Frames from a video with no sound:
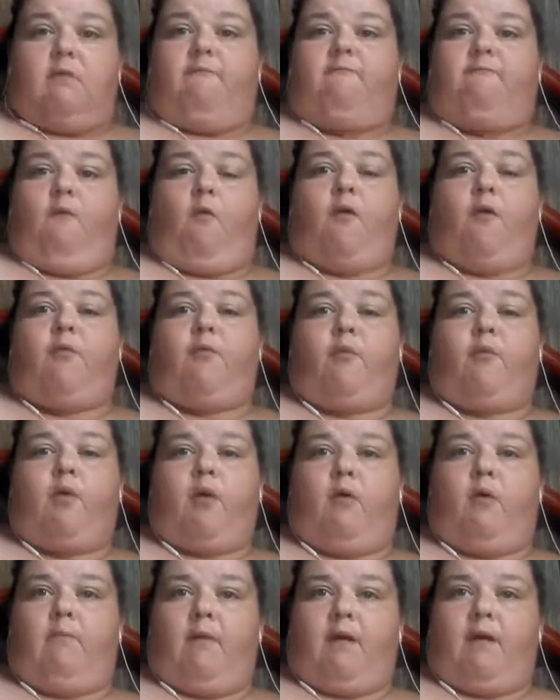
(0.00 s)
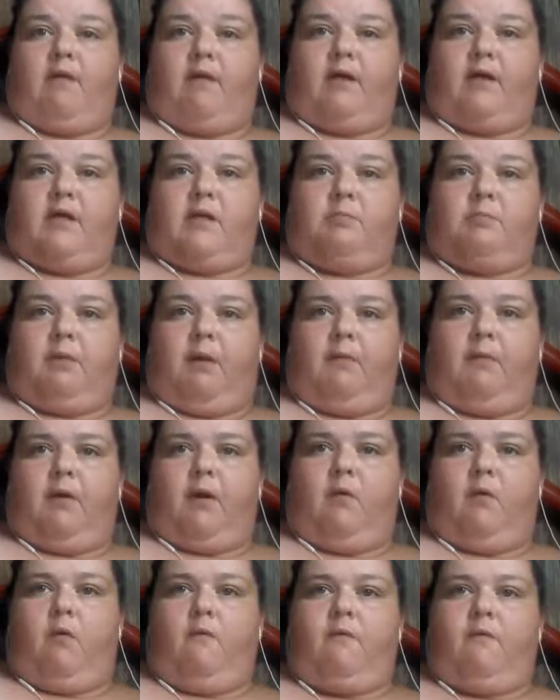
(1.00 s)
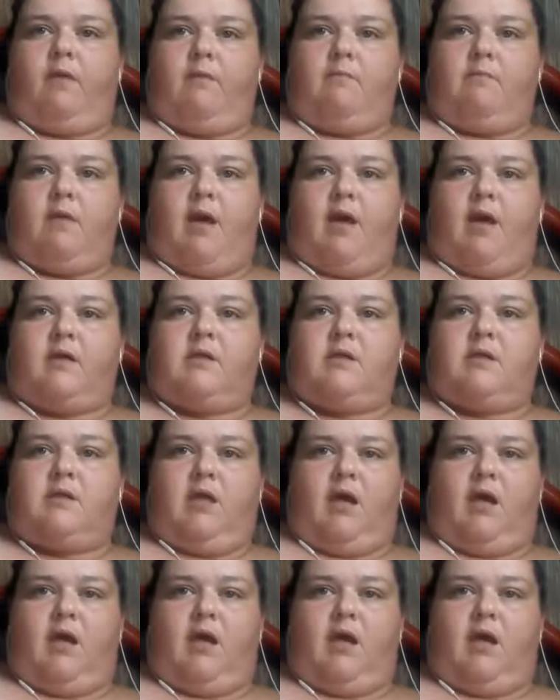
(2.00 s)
fourth one on my list, but I'm going to go over them next.